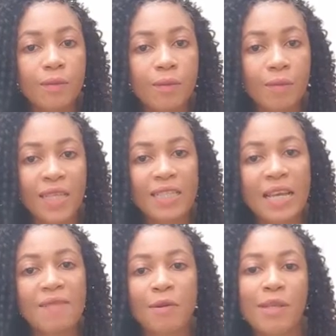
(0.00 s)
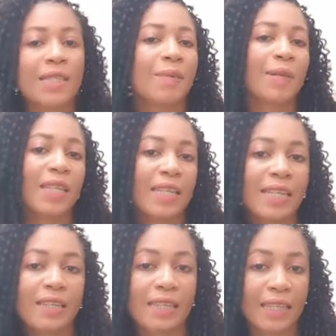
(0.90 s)
better if they were
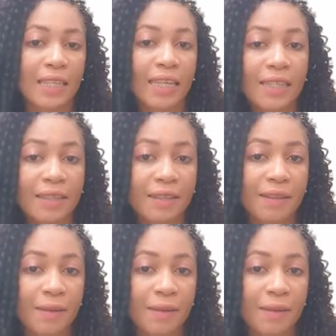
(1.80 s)
sleeping in